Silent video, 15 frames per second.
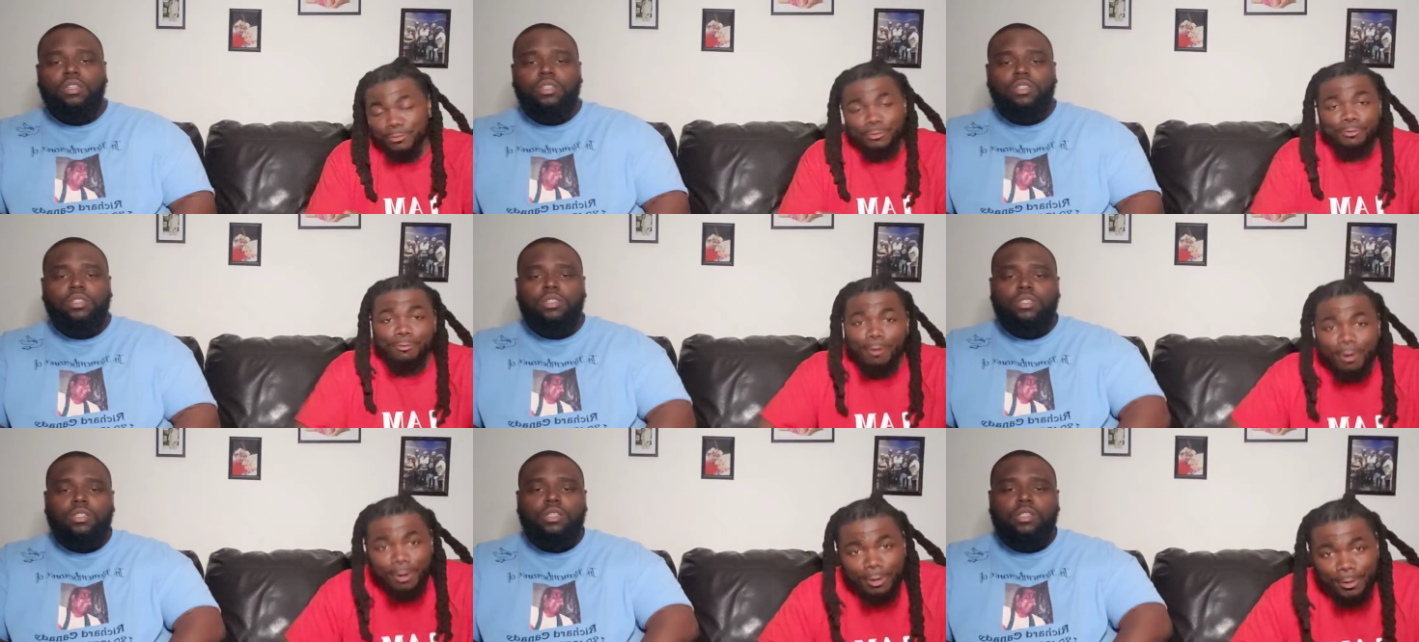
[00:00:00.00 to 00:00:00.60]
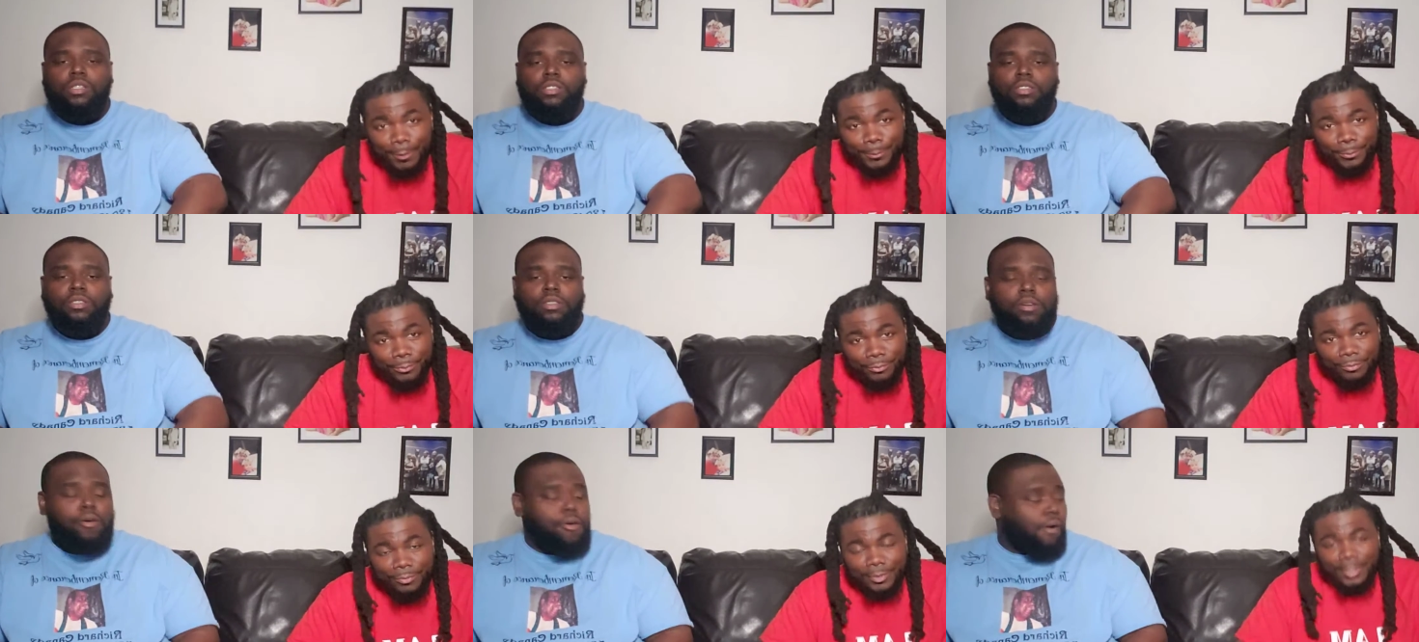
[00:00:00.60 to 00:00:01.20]
Speaker 1: overall,
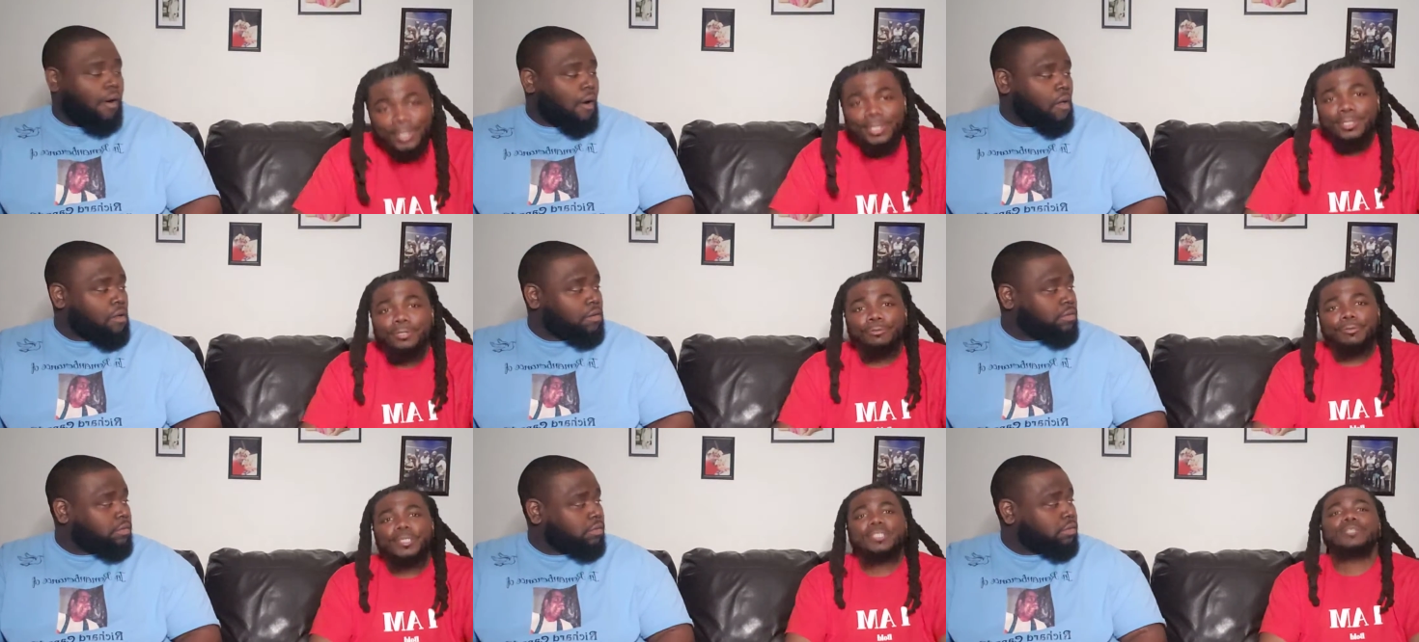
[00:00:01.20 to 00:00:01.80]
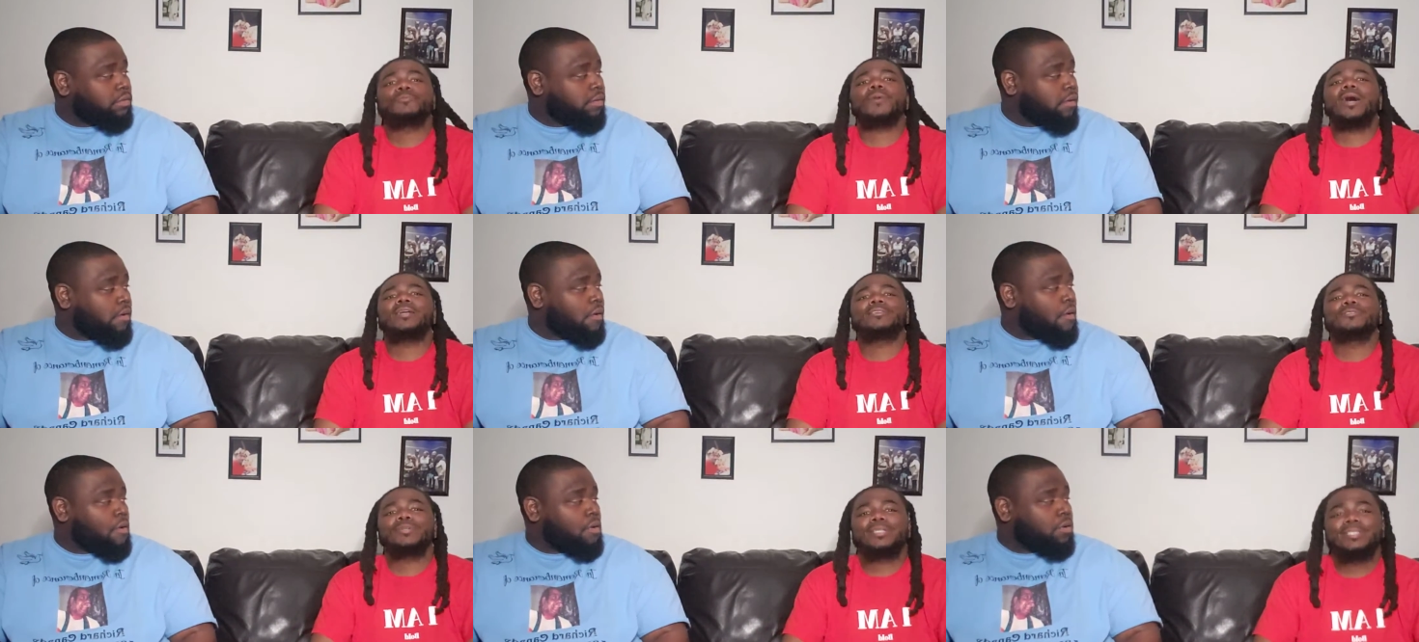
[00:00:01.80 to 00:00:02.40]
the reason why
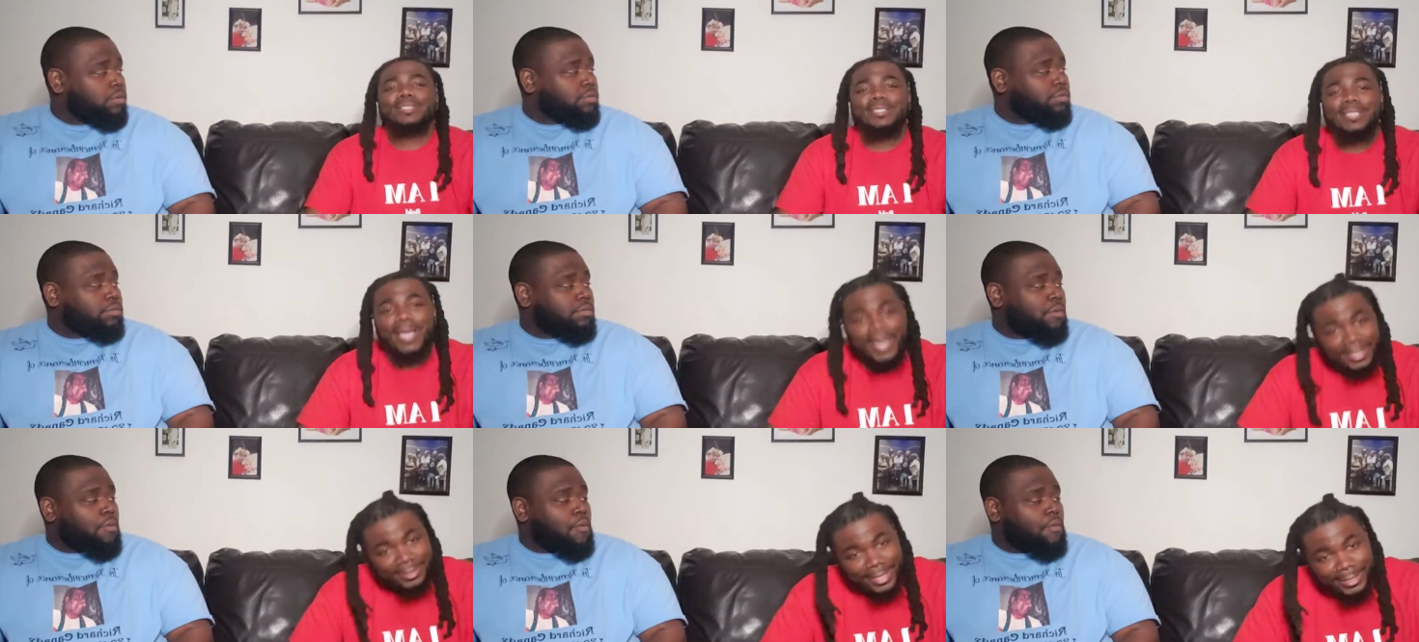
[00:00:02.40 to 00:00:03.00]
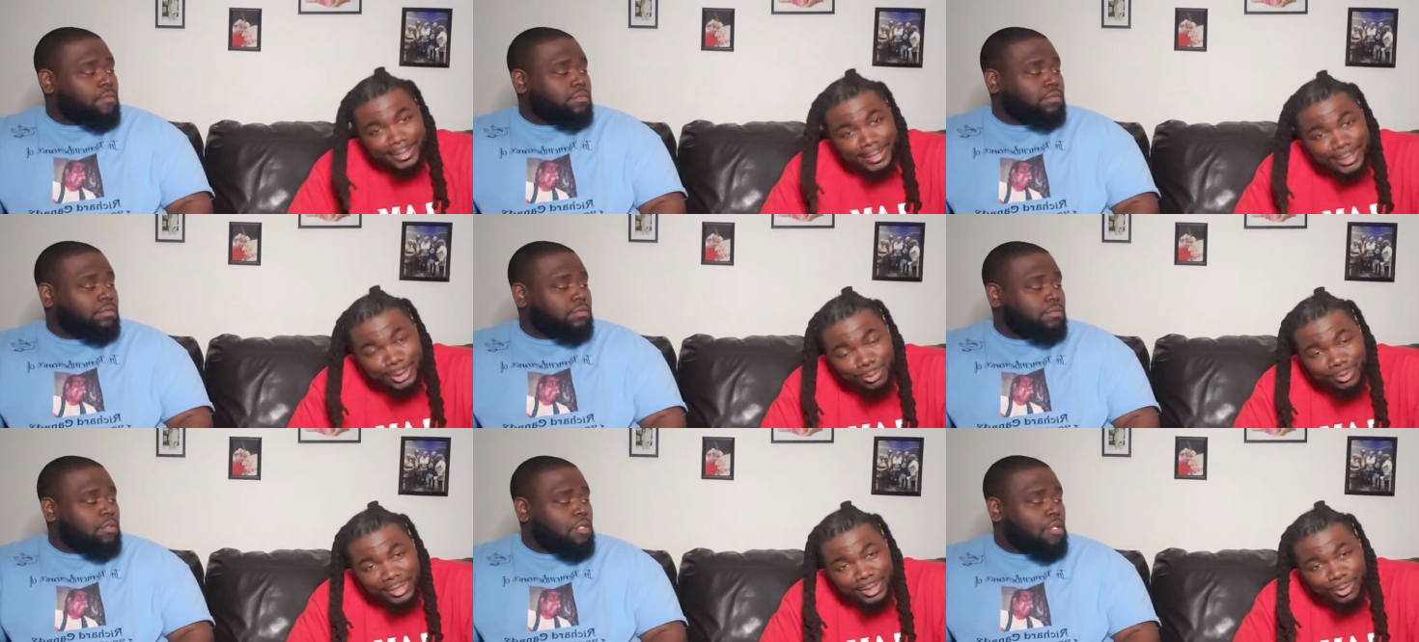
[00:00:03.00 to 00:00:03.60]
you can take that into
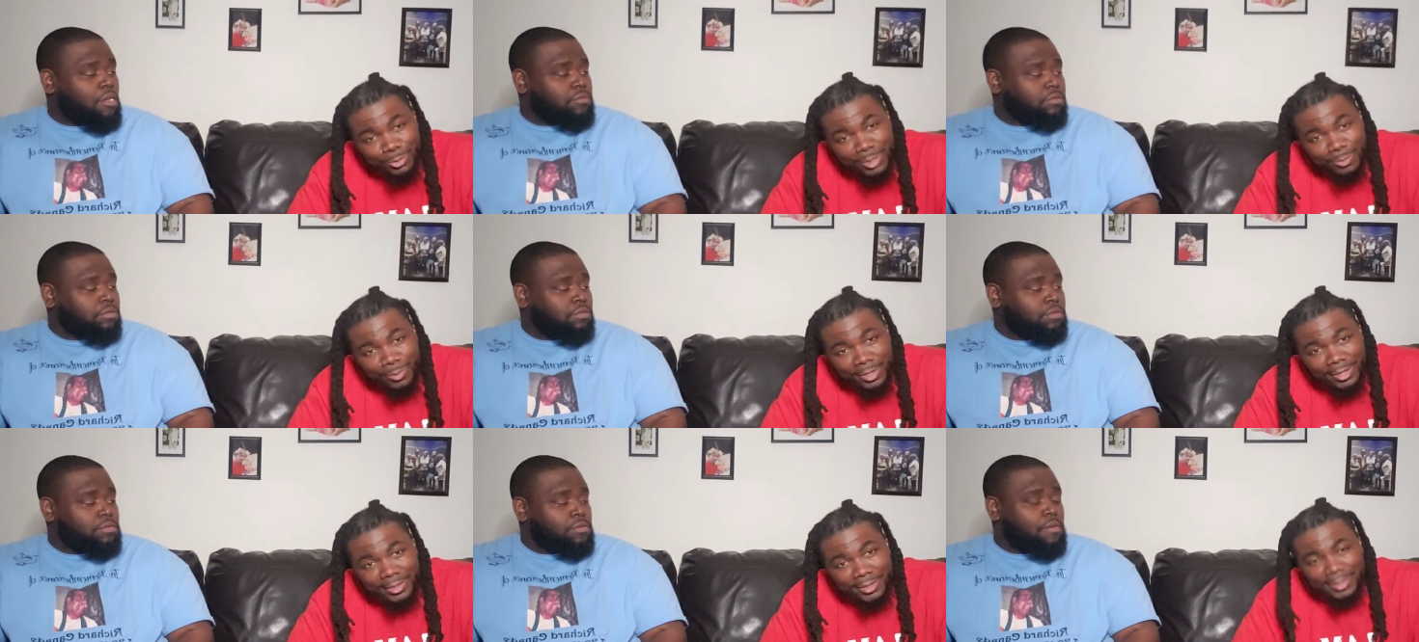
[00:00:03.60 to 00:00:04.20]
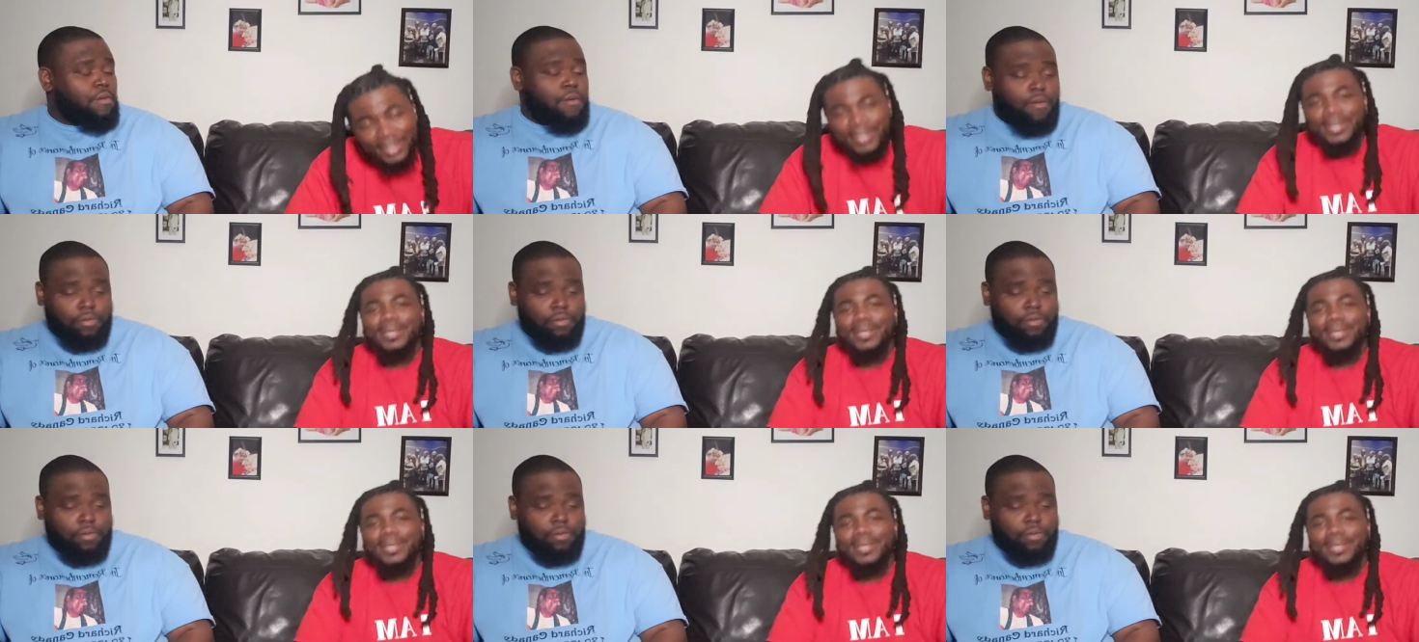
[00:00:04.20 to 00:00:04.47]
2021